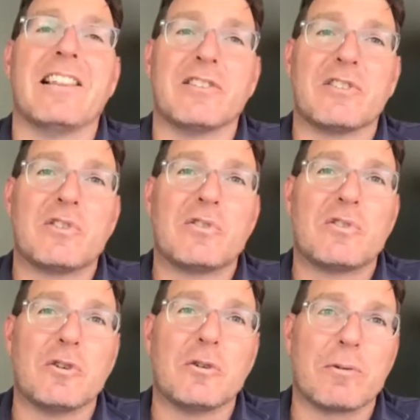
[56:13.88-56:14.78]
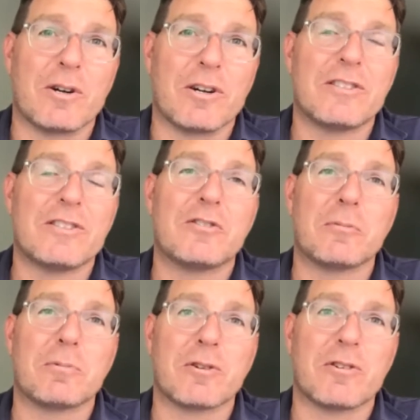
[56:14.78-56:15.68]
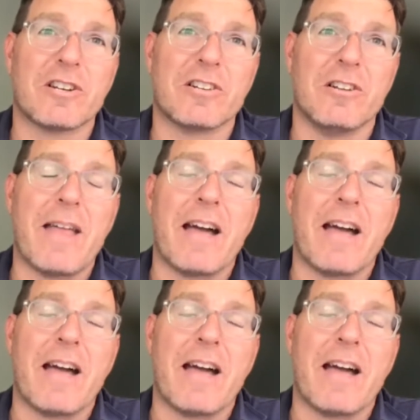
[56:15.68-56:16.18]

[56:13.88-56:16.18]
is super, super critical.